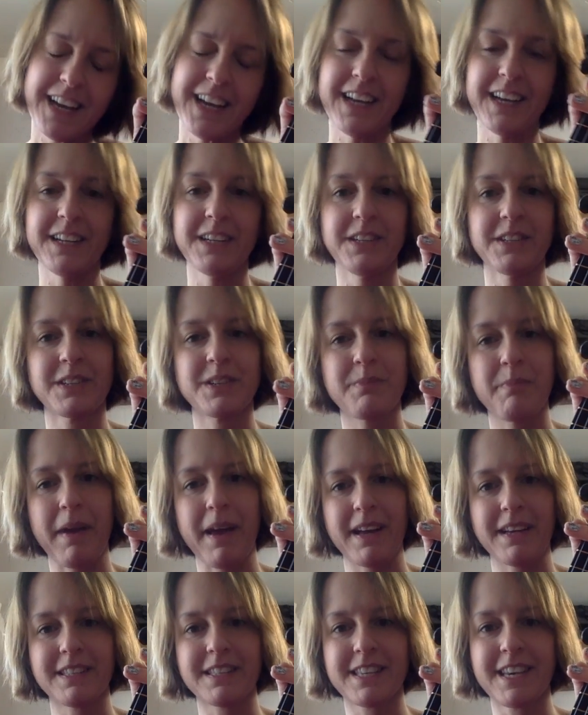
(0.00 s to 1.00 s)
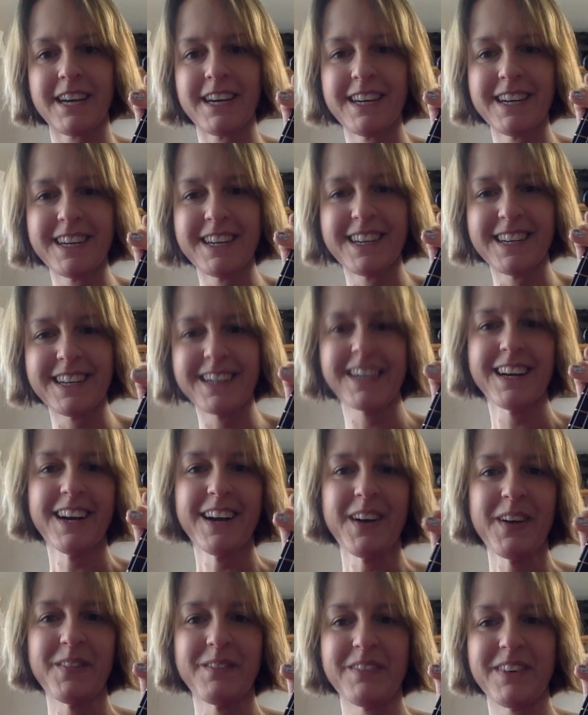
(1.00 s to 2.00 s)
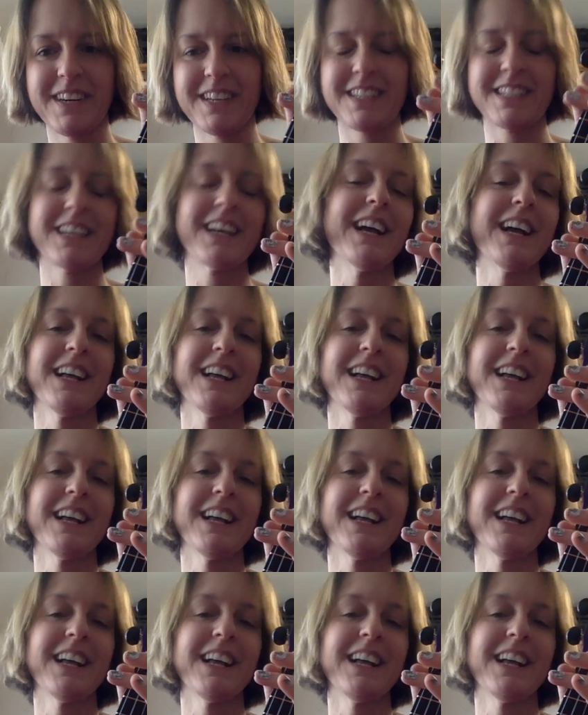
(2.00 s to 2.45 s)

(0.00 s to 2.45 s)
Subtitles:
in your space. But